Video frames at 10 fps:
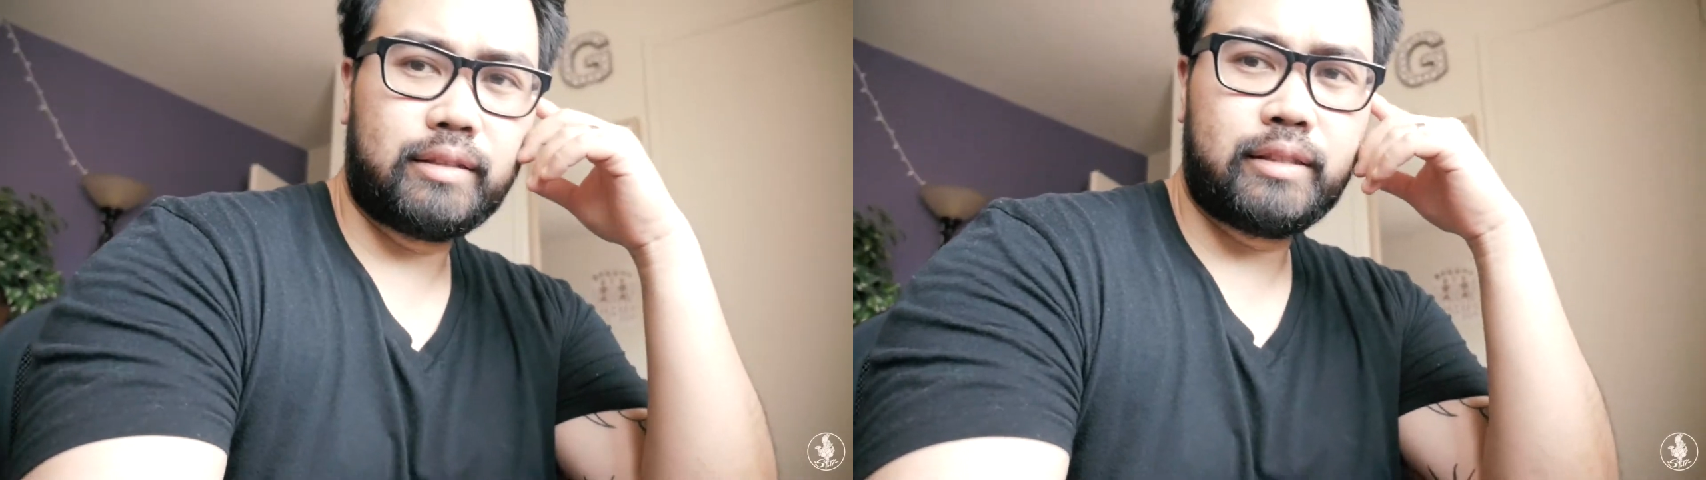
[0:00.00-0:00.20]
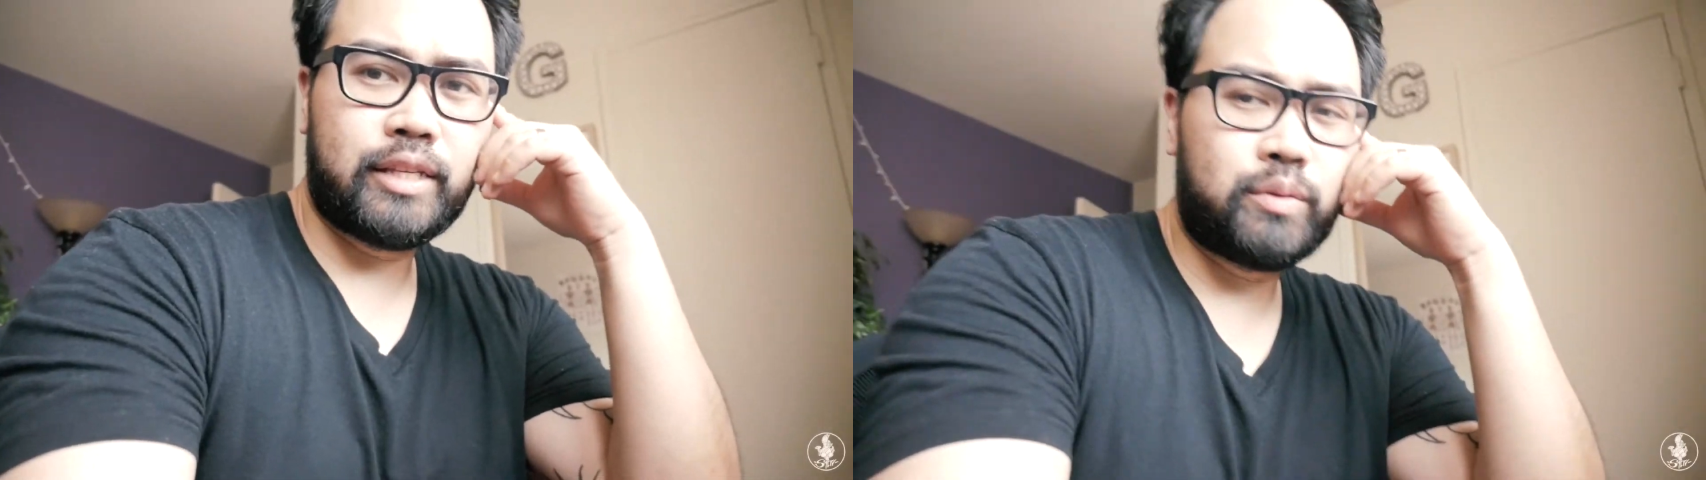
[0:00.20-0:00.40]

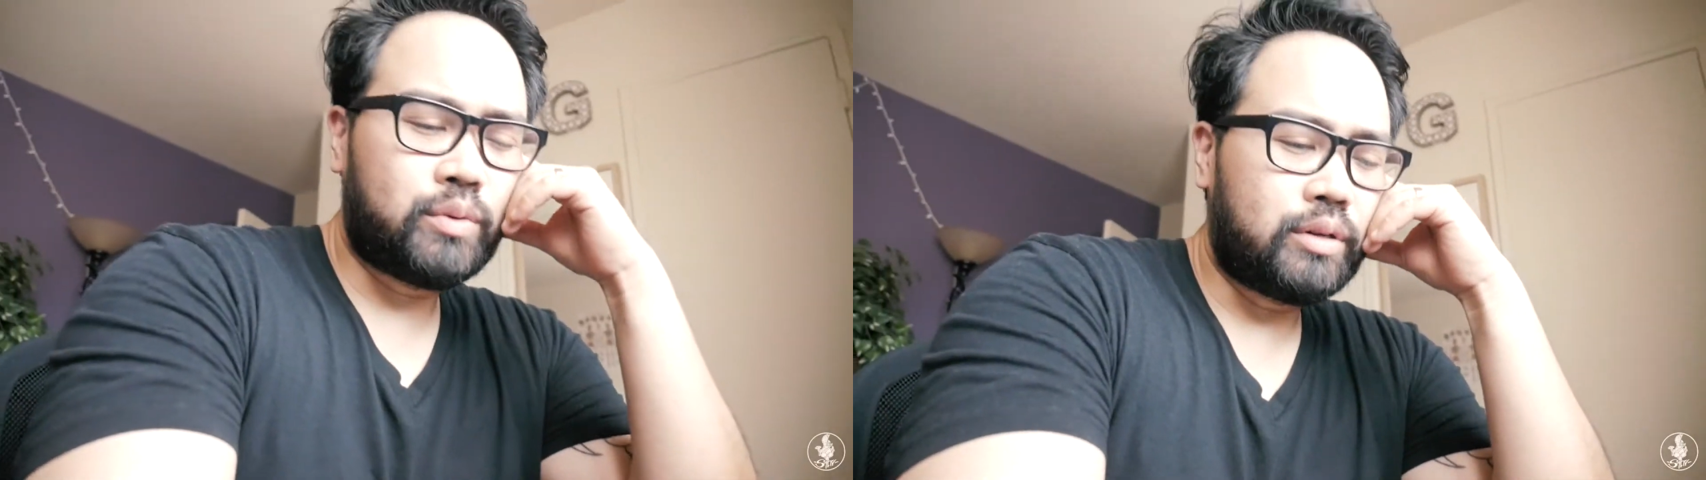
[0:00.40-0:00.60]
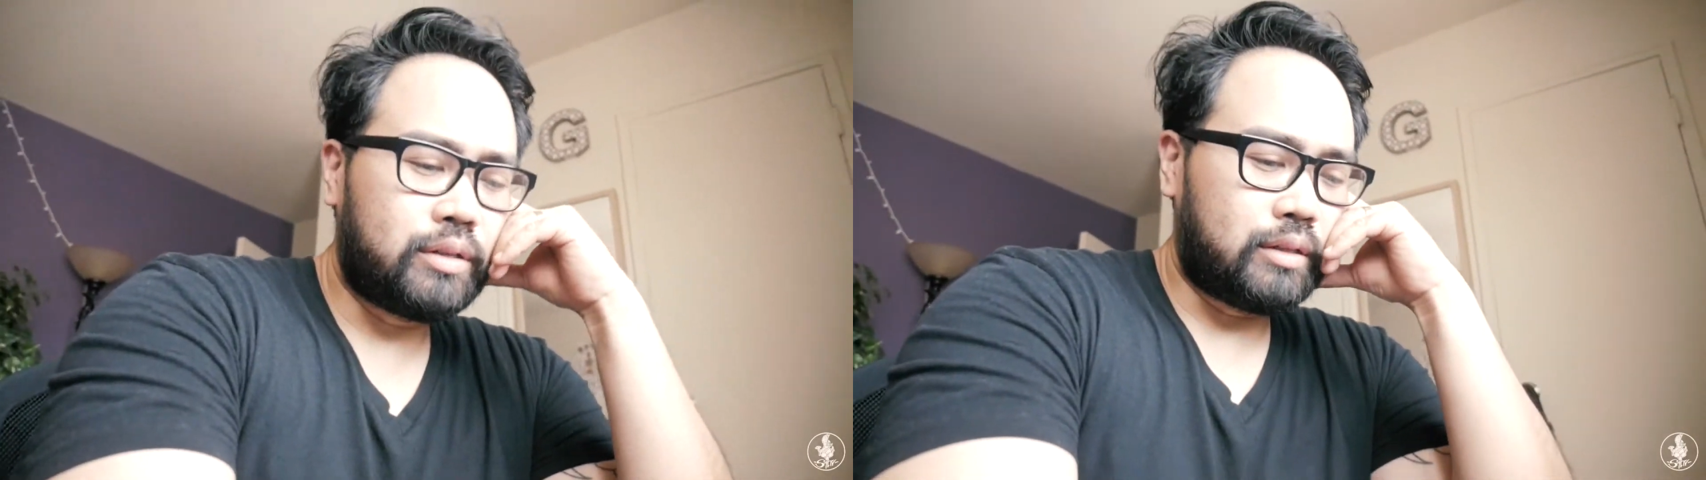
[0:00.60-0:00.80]
this
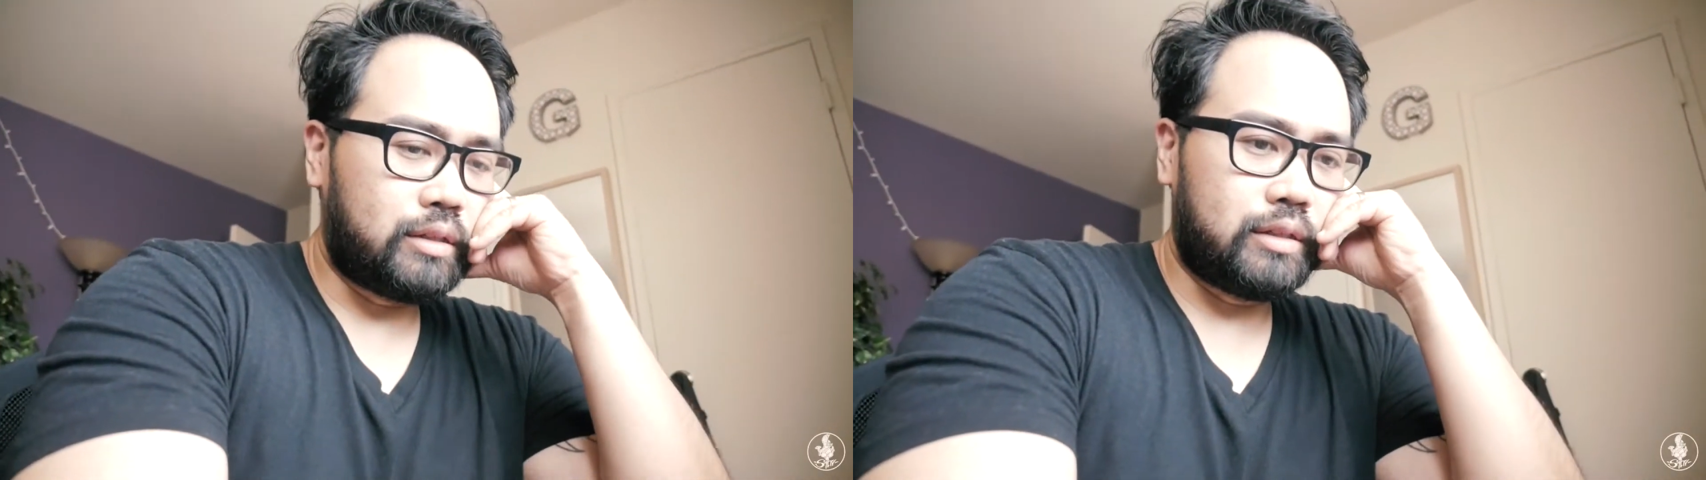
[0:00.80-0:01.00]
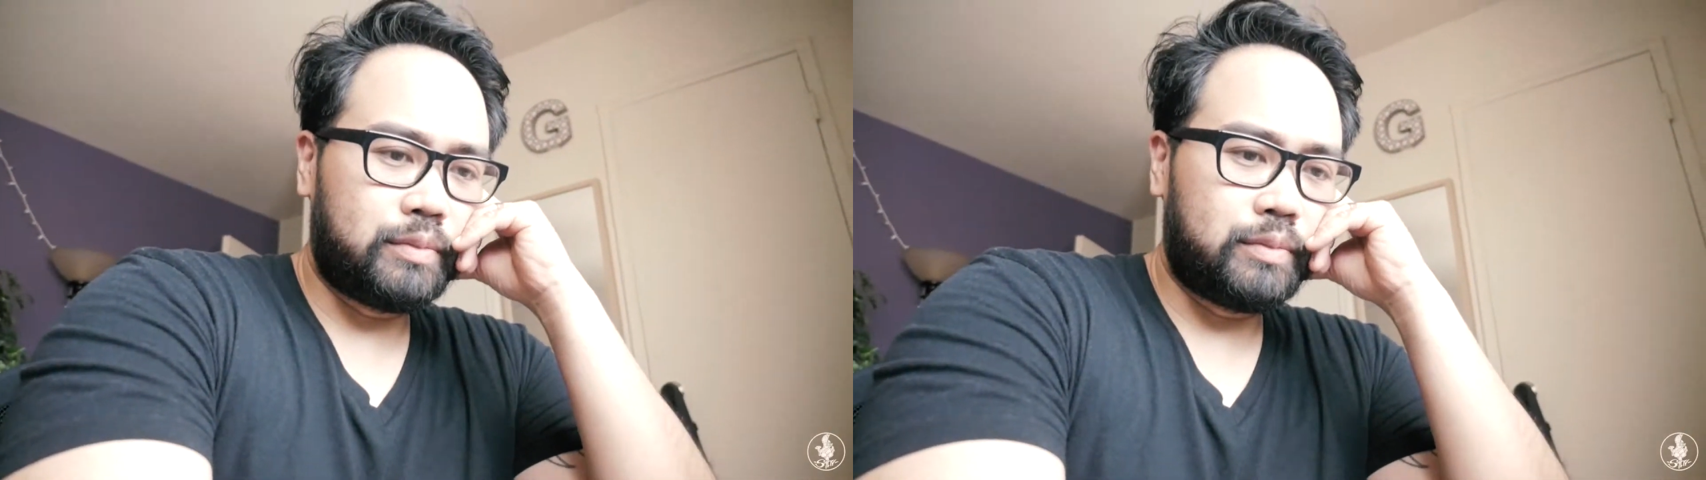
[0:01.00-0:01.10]
one